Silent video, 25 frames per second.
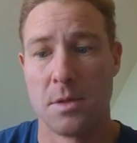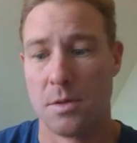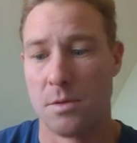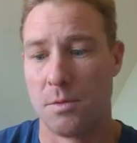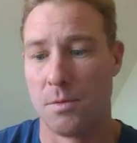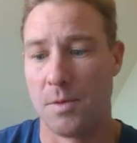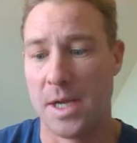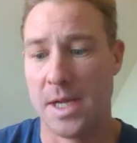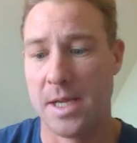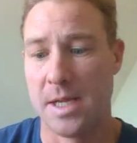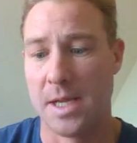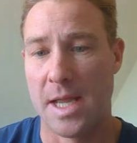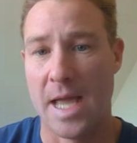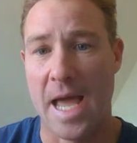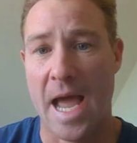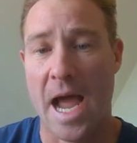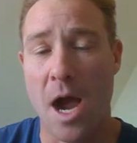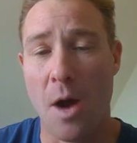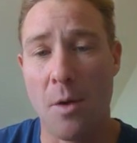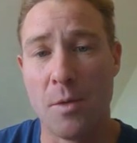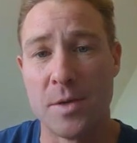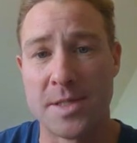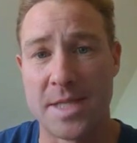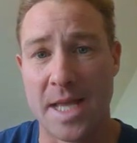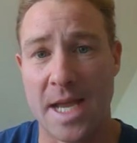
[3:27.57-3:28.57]
right?
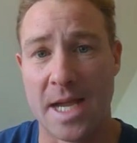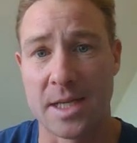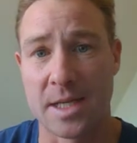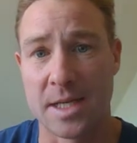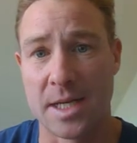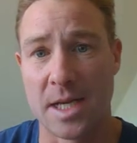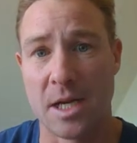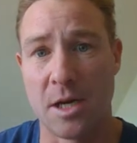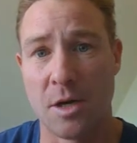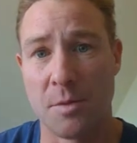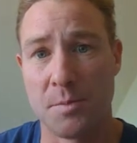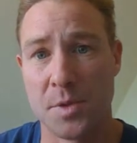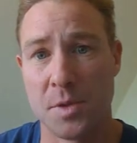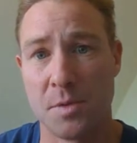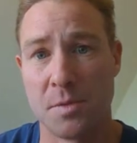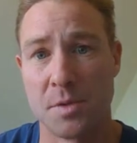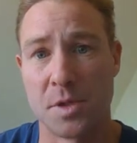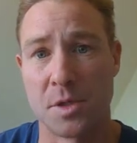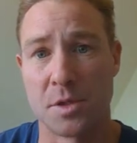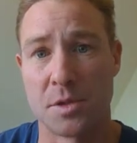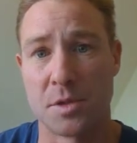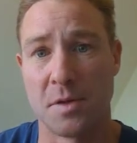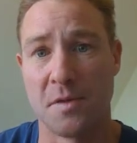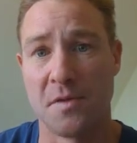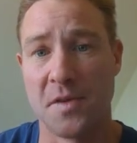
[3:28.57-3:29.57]
How is that going to help you with
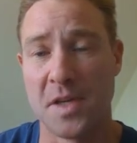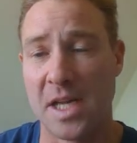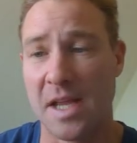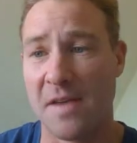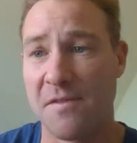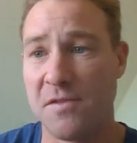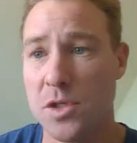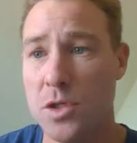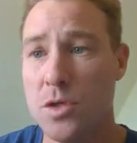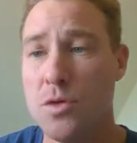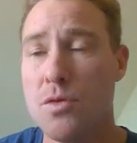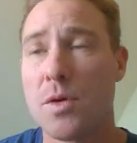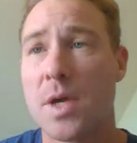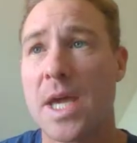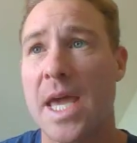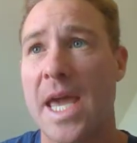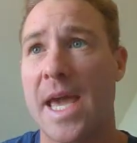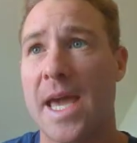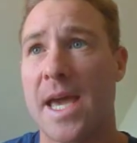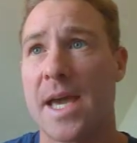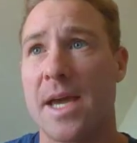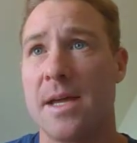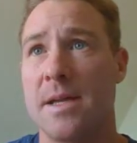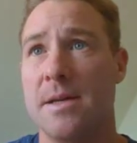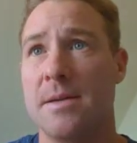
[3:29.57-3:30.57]
your surfing? If you
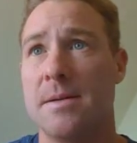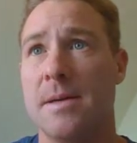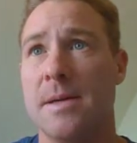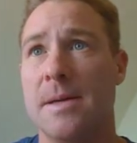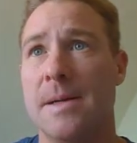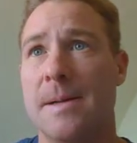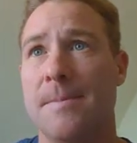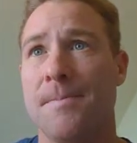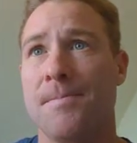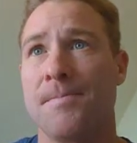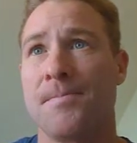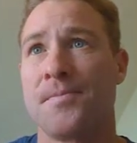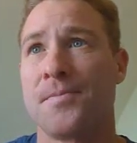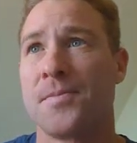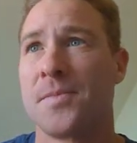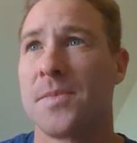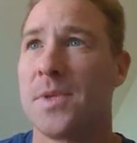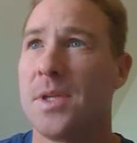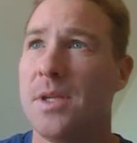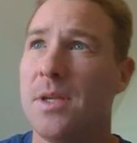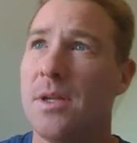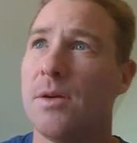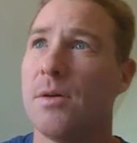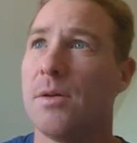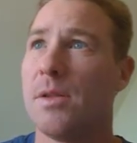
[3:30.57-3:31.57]
can,
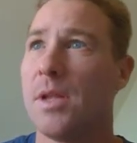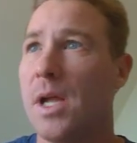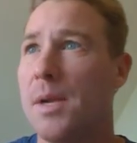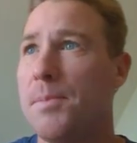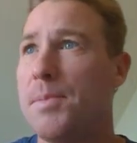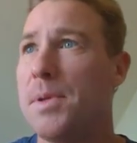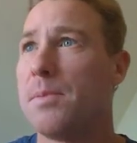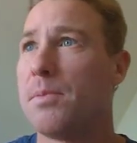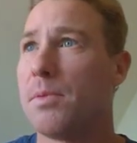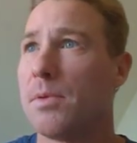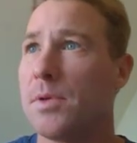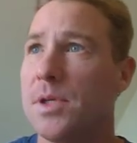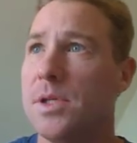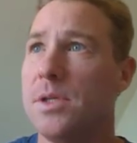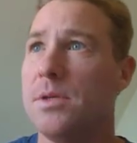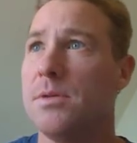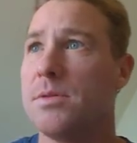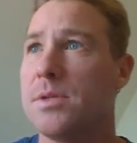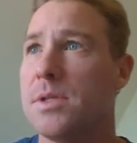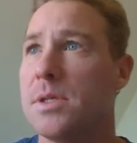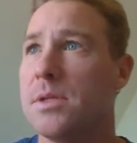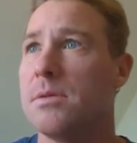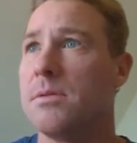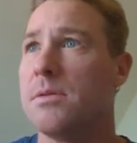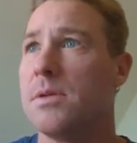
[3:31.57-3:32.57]
a lot of people are
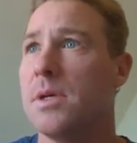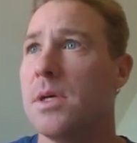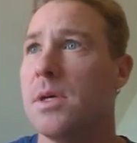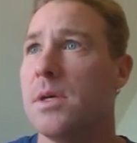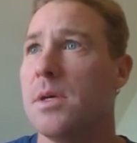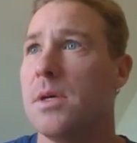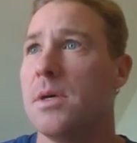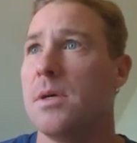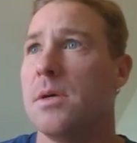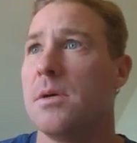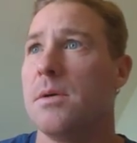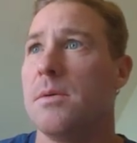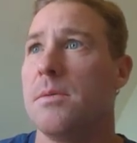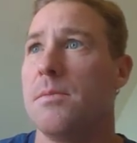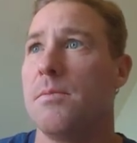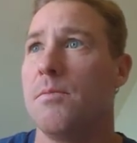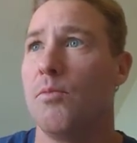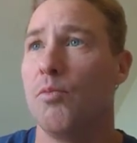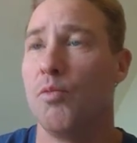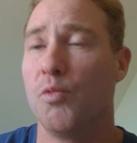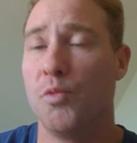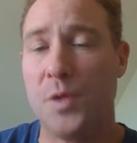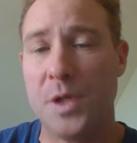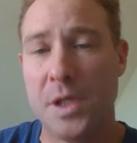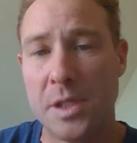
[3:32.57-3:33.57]
using
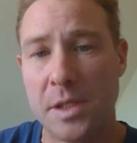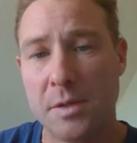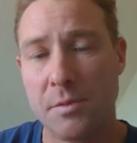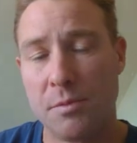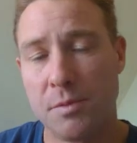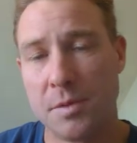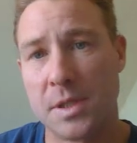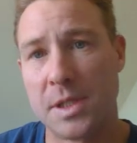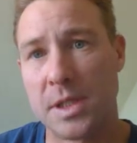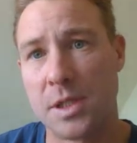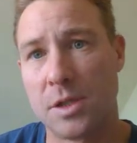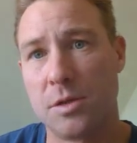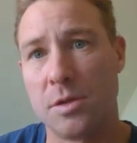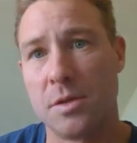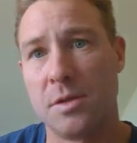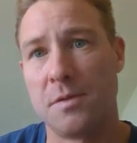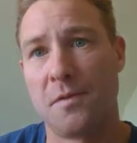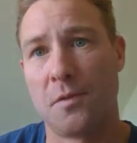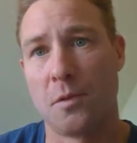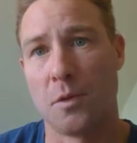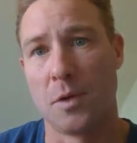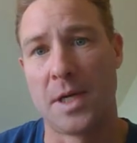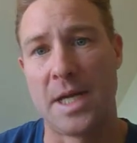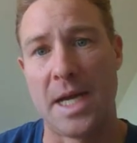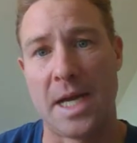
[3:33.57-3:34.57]
really, really good
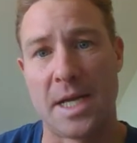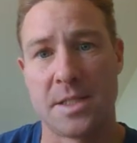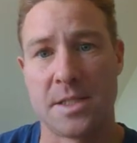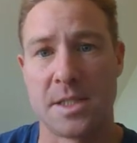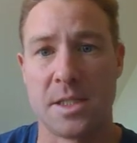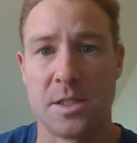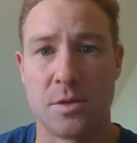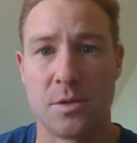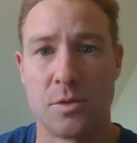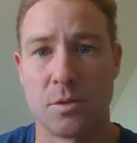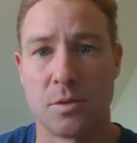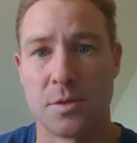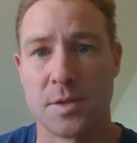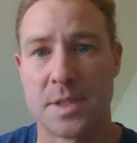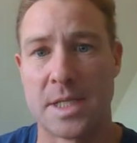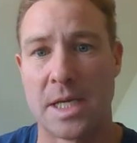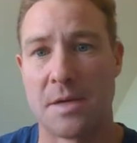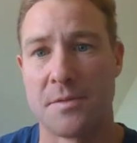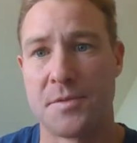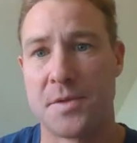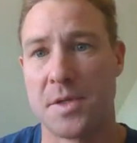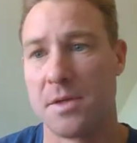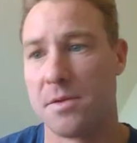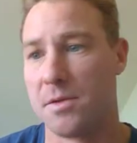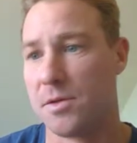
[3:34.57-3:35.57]
forecasting tools
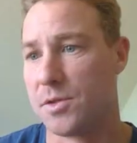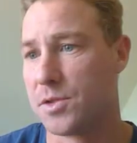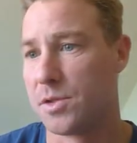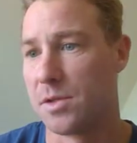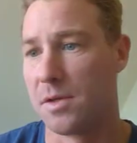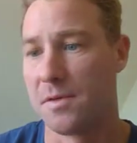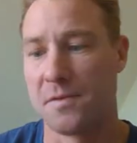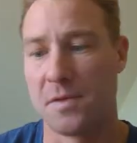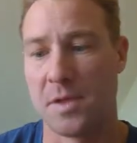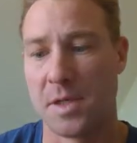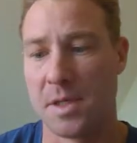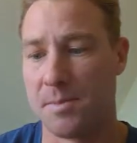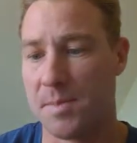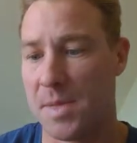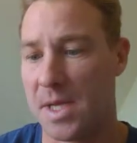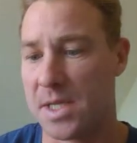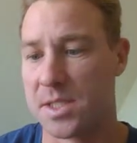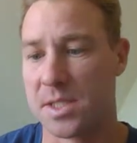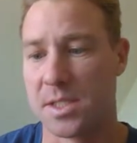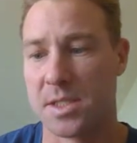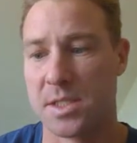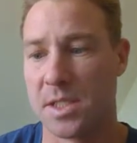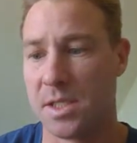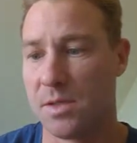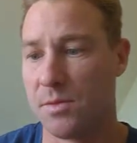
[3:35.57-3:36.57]
out there. There's Surfline,
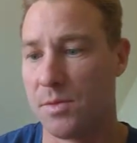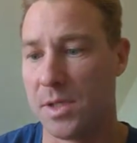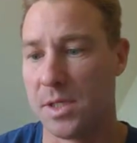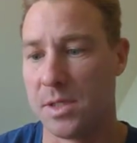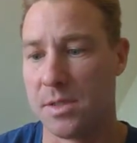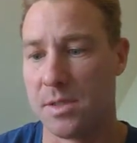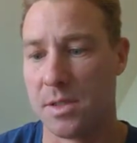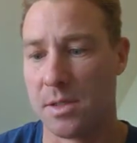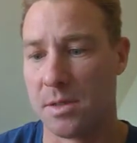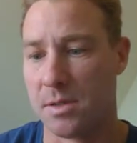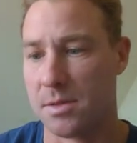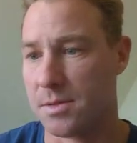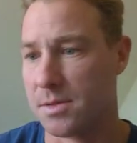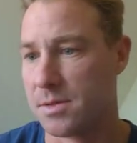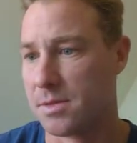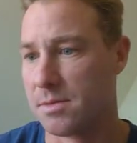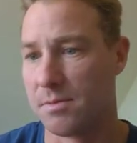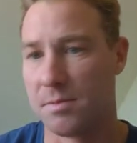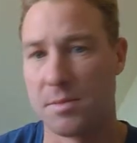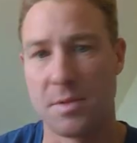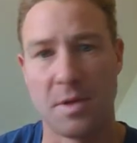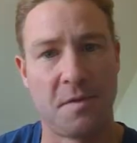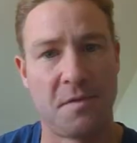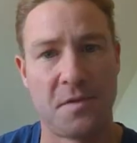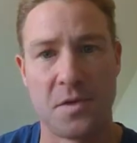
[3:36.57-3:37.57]
Magic Seaweed, there's
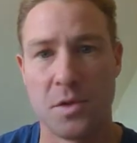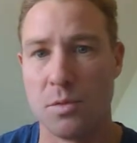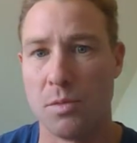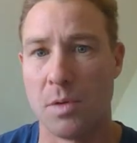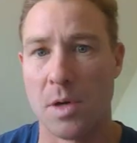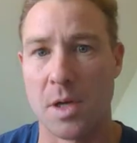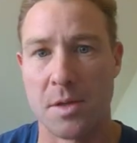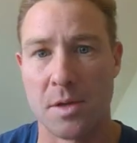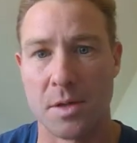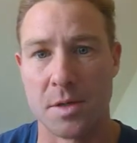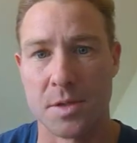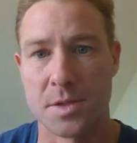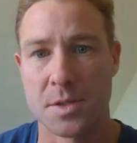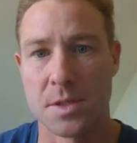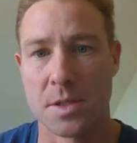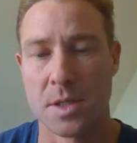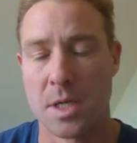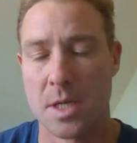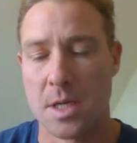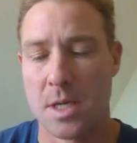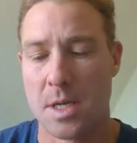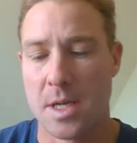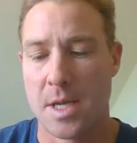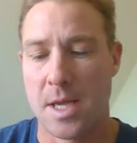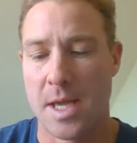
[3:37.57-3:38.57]
a few others.
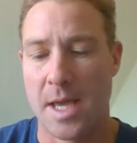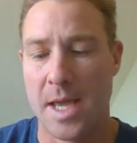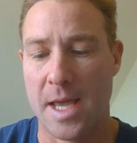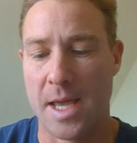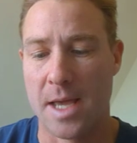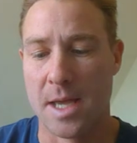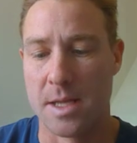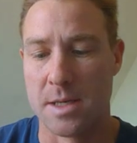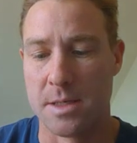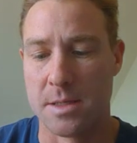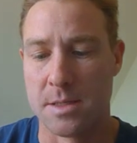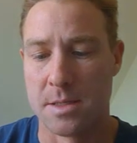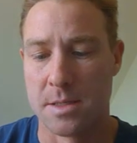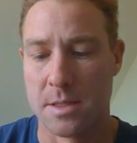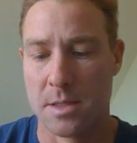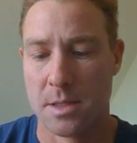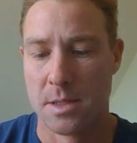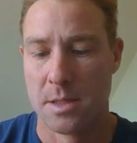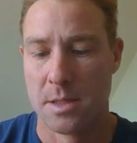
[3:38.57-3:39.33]
And